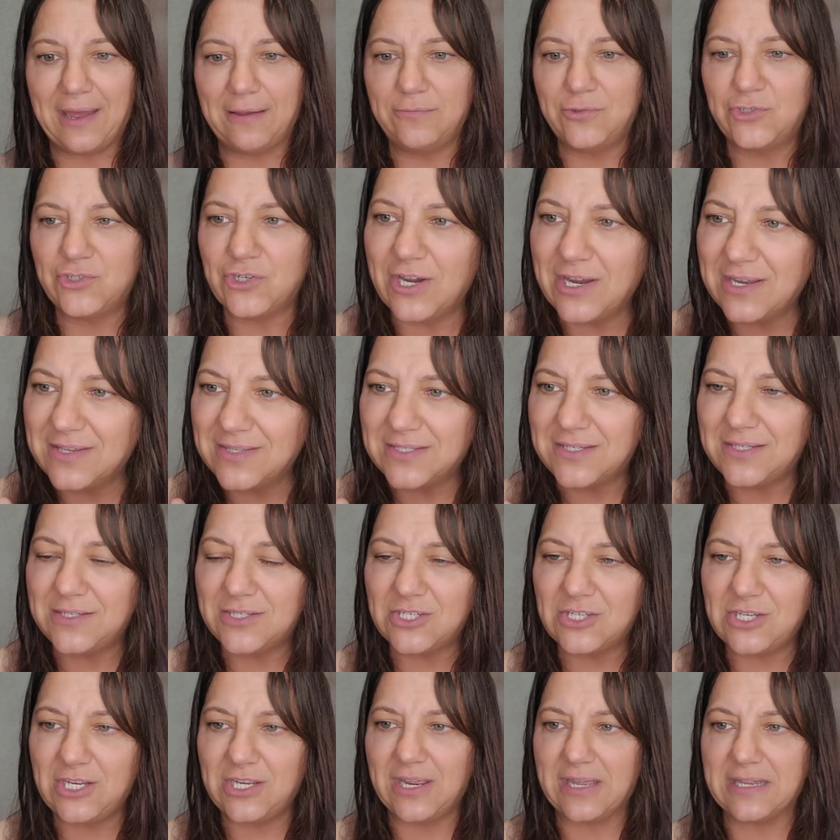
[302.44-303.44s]
I'm
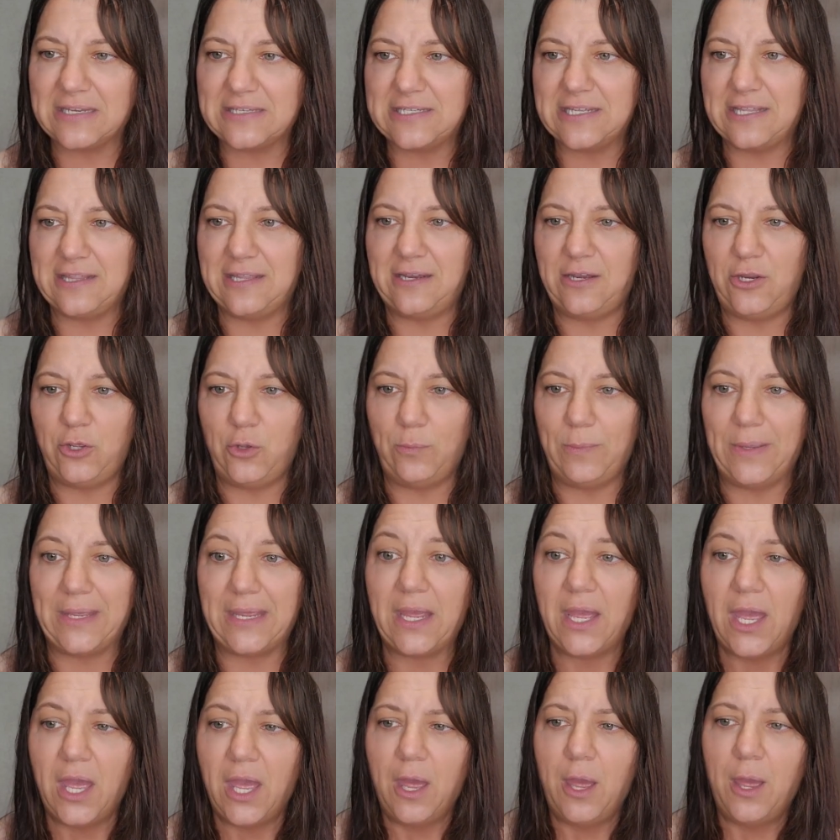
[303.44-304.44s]
transitioning into the new me.
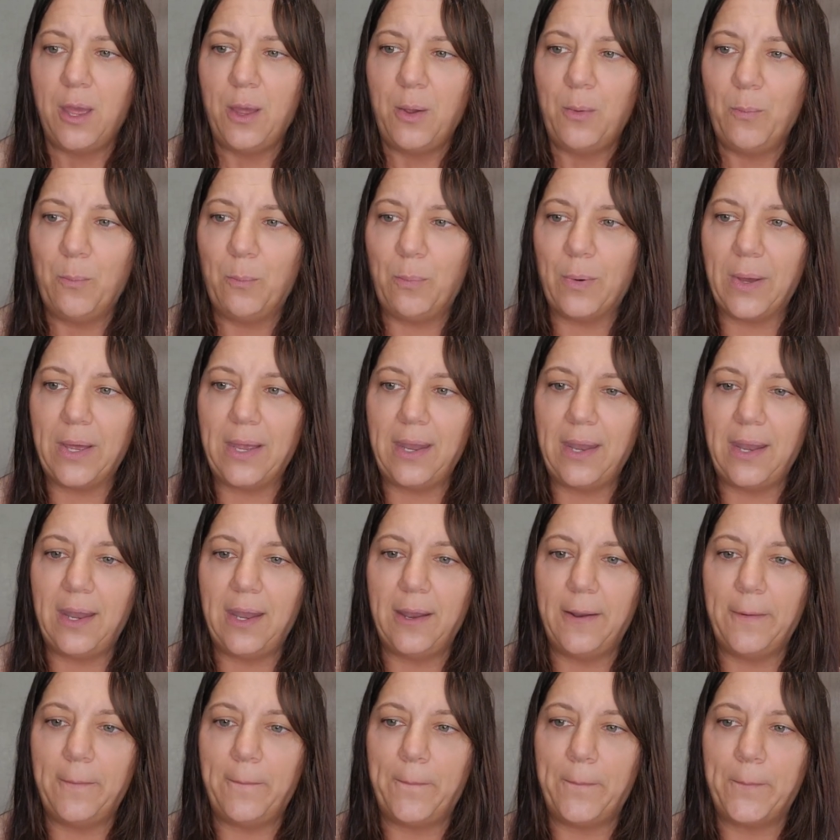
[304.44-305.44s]
But
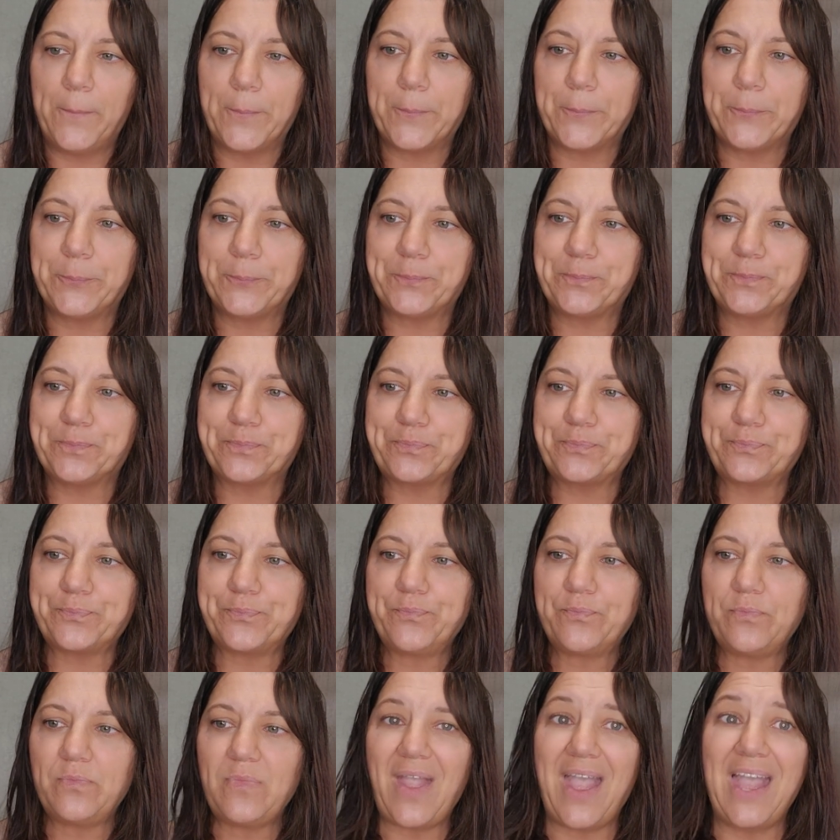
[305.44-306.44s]

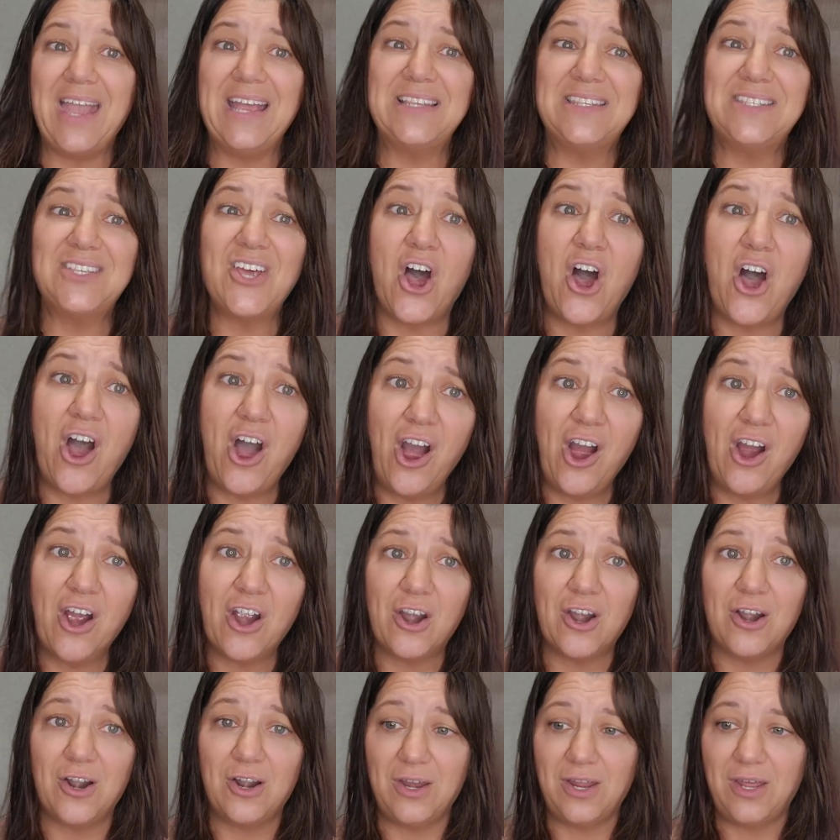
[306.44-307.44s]
it's
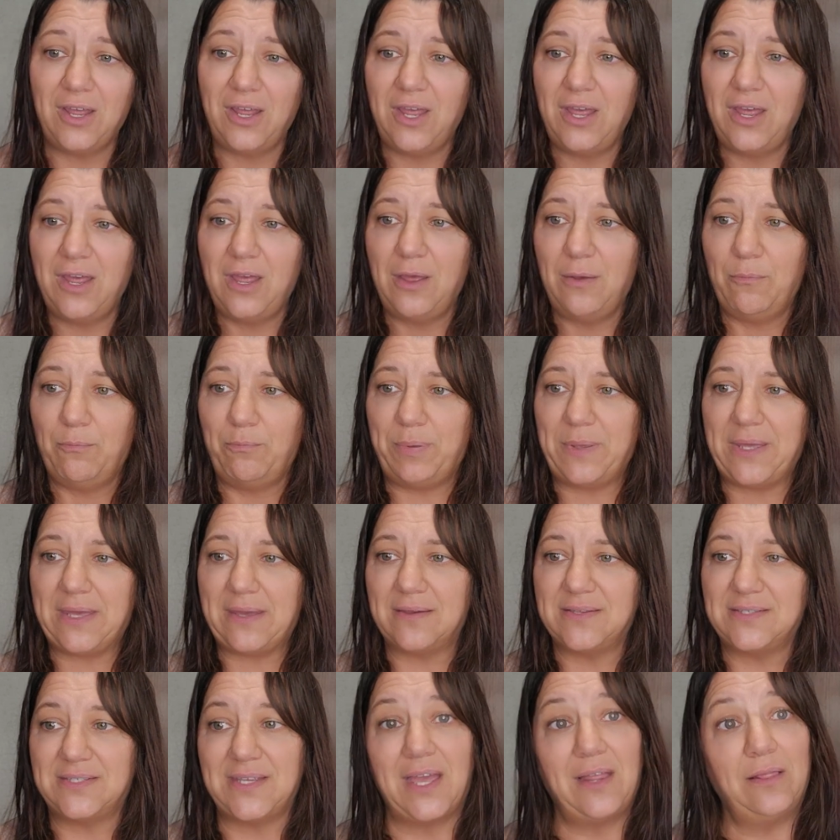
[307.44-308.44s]
hard
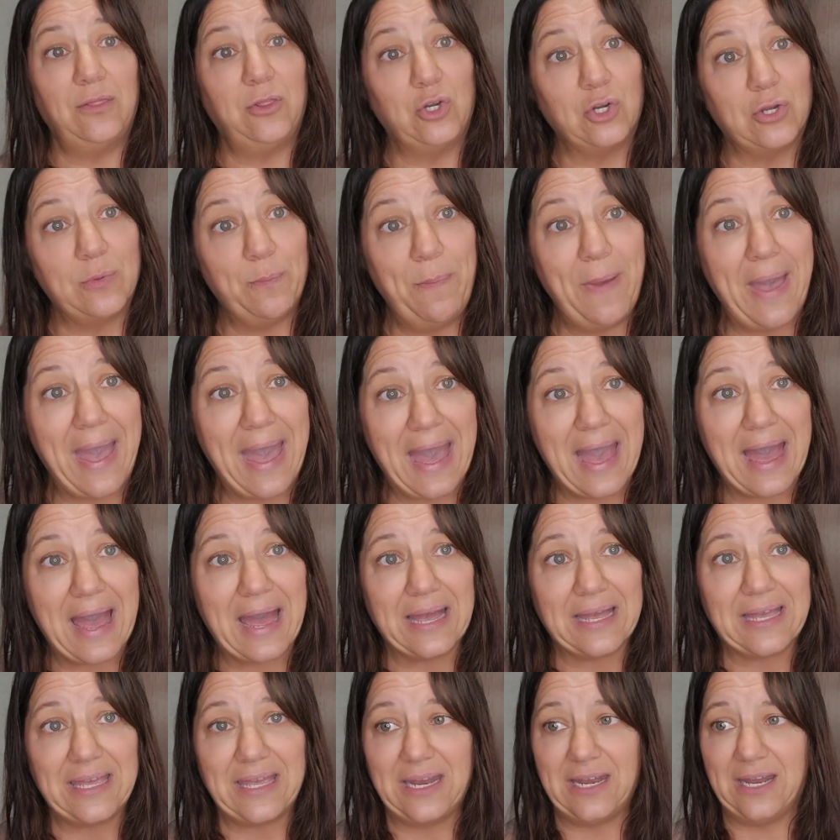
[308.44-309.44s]
because I look
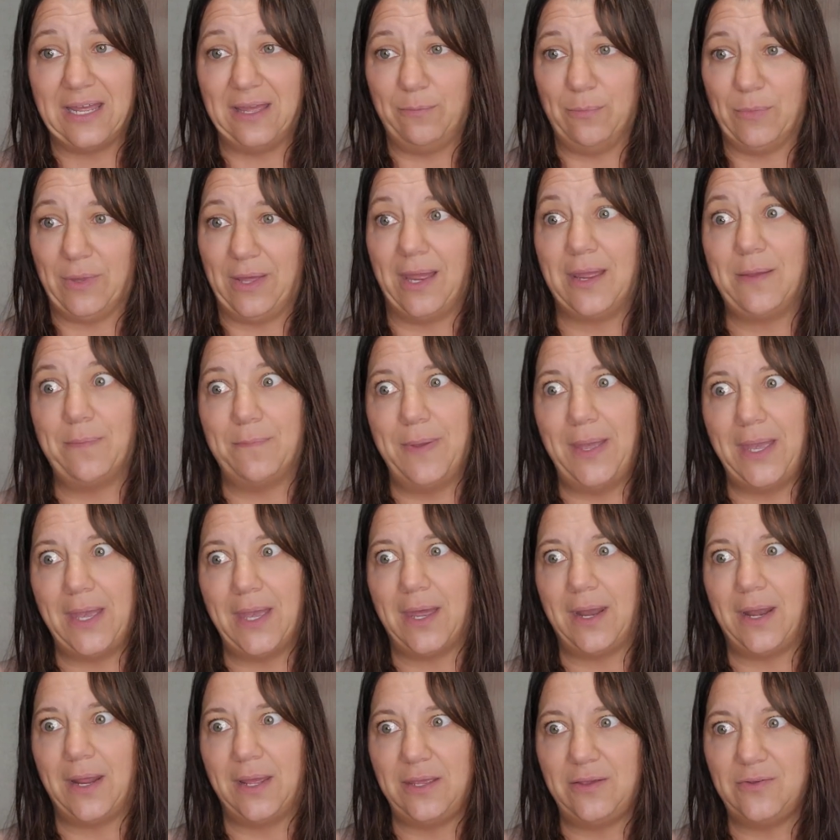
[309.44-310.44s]
back and I'm like,
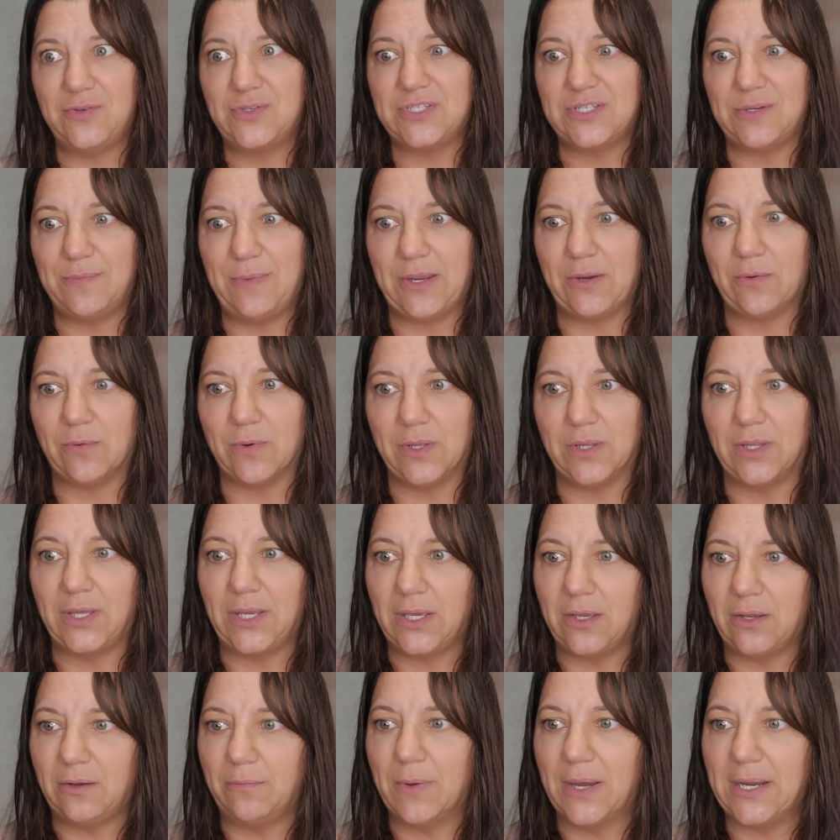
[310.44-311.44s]
man, I used to make really
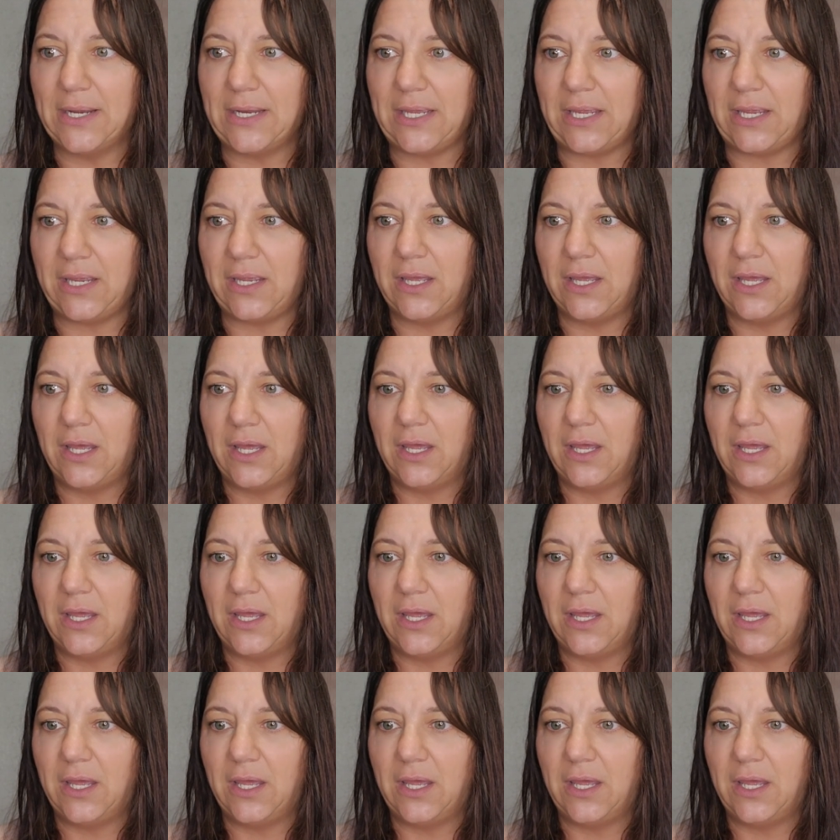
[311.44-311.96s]
good money